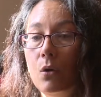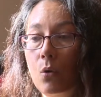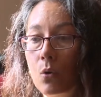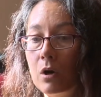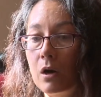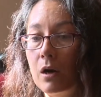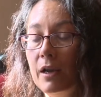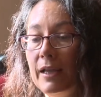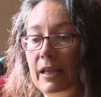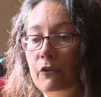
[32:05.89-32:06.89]
Or
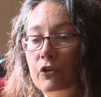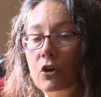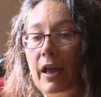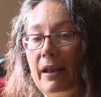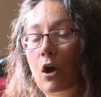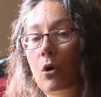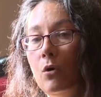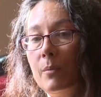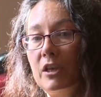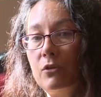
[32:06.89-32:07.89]
if you're at
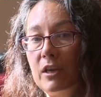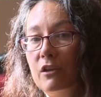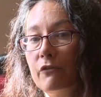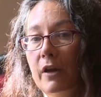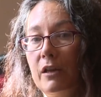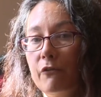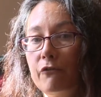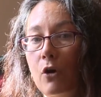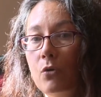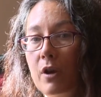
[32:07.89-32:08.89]
home and you need to find a
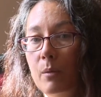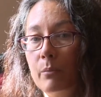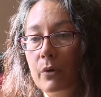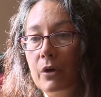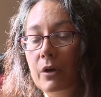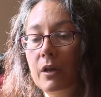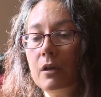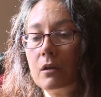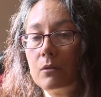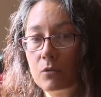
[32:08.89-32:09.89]
phone number,
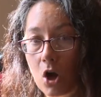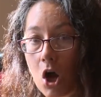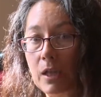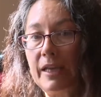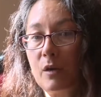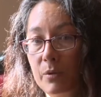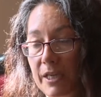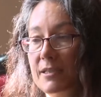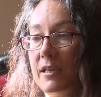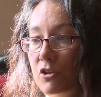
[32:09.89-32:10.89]
calling a
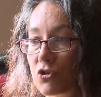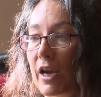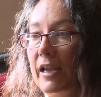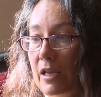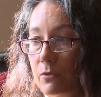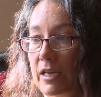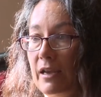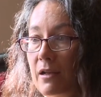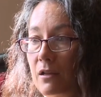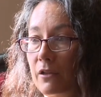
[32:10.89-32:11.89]
place like Tri-County
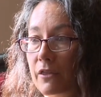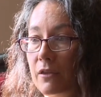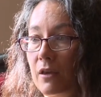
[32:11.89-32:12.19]
Health.